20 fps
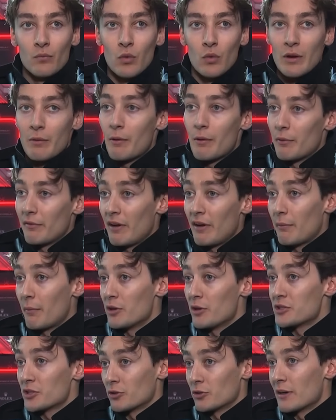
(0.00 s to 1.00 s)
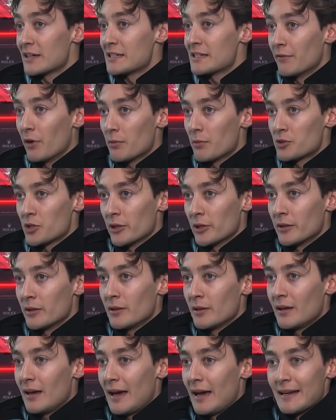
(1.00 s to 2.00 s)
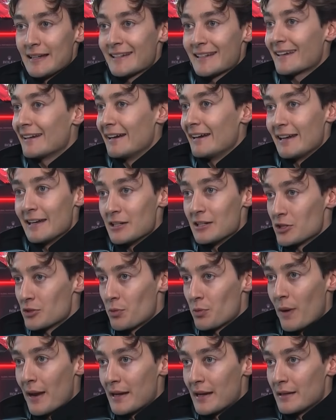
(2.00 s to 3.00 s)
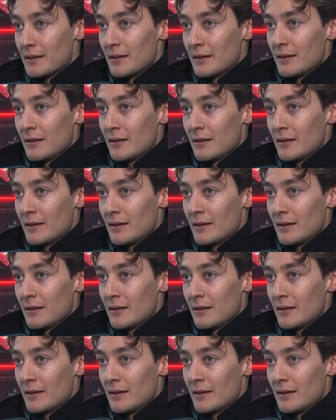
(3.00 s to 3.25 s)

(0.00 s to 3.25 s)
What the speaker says: We went with our most aggressive option and clearly just went